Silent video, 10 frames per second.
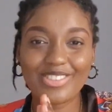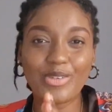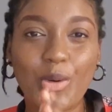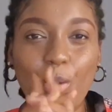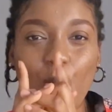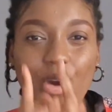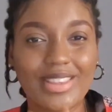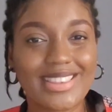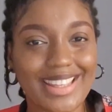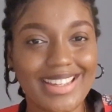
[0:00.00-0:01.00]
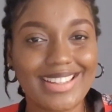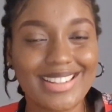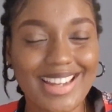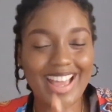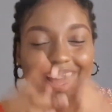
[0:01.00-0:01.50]
for one
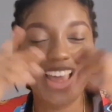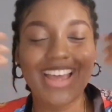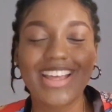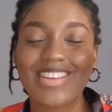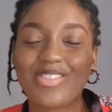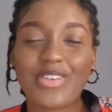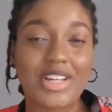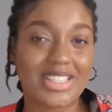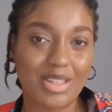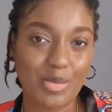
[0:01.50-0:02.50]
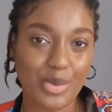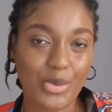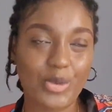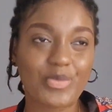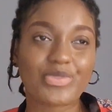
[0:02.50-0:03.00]
thing, very
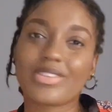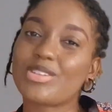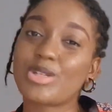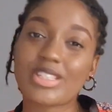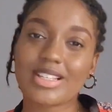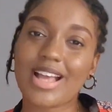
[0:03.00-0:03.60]
simple, just